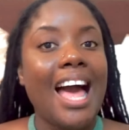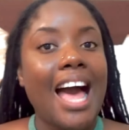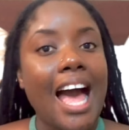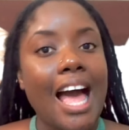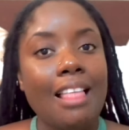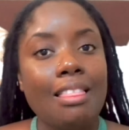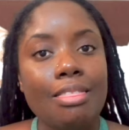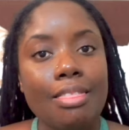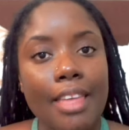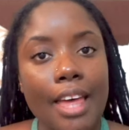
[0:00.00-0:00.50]

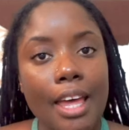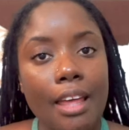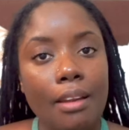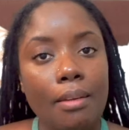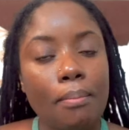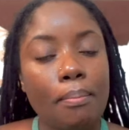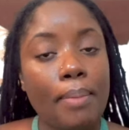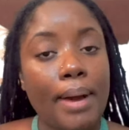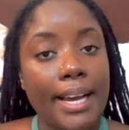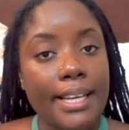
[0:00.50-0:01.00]
and then
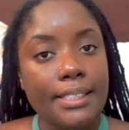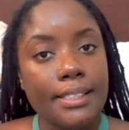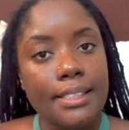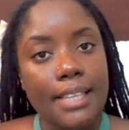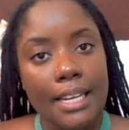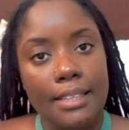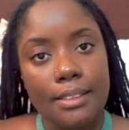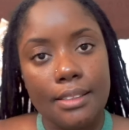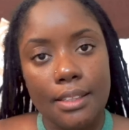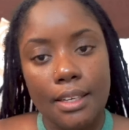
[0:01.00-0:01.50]
by
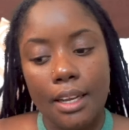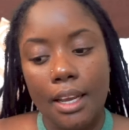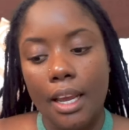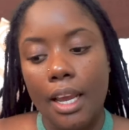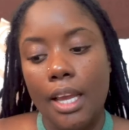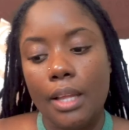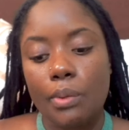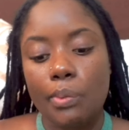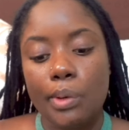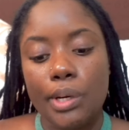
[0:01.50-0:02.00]
Saturday
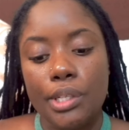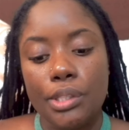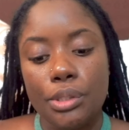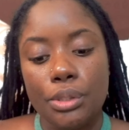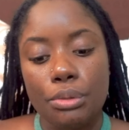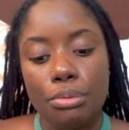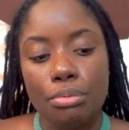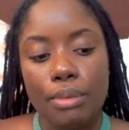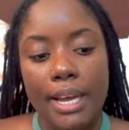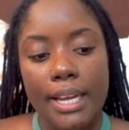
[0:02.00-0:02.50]
it was
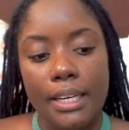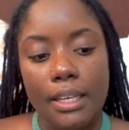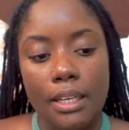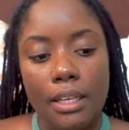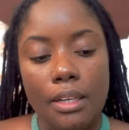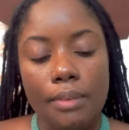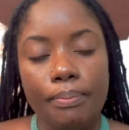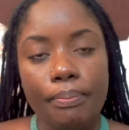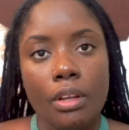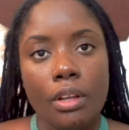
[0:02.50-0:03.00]

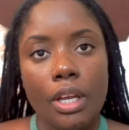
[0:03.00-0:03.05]
ready.